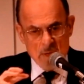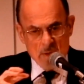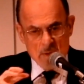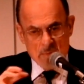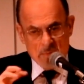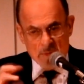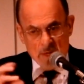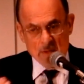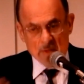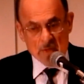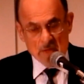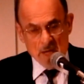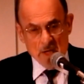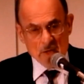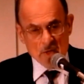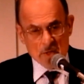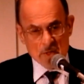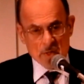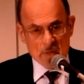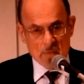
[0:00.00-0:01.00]

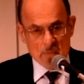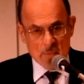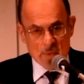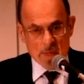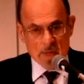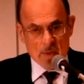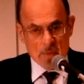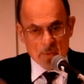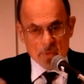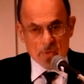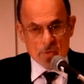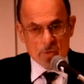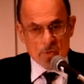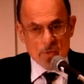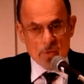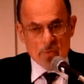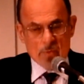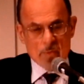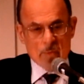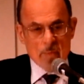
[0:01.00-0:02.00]
foundation of what I was to
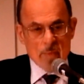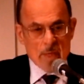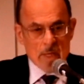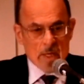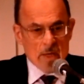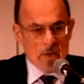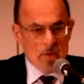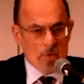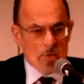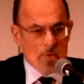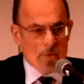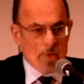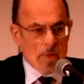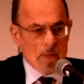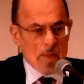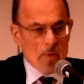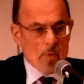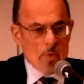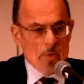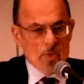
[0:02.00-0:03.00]
do for many years.
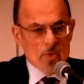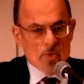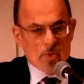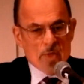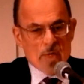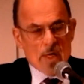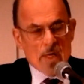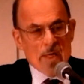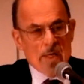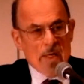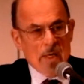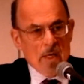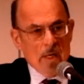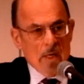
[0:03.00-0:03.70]
Another one said,